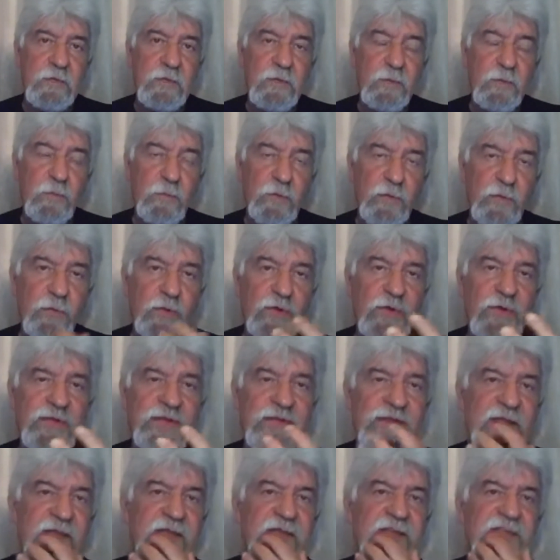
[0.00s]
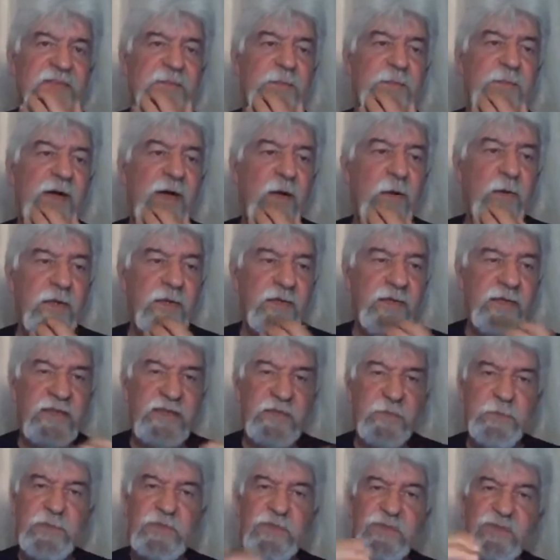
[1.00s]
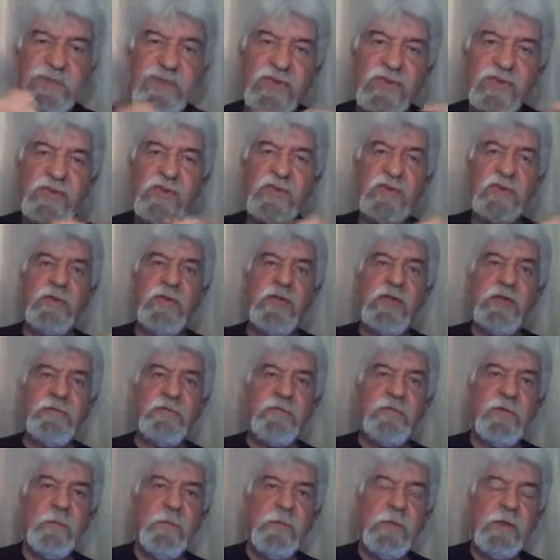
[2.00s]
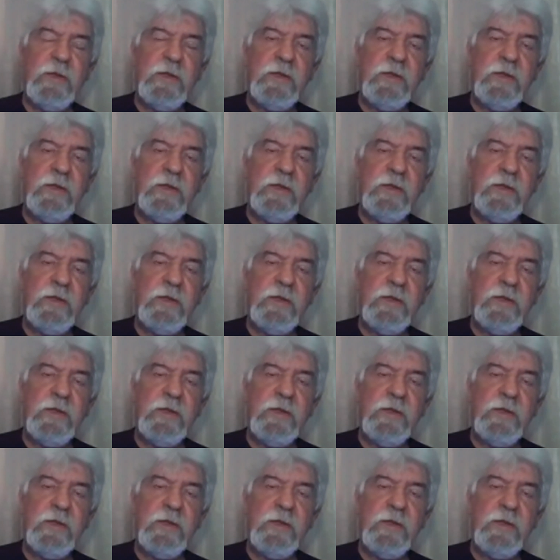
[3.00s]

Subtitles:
we want to take this power that's been turned around from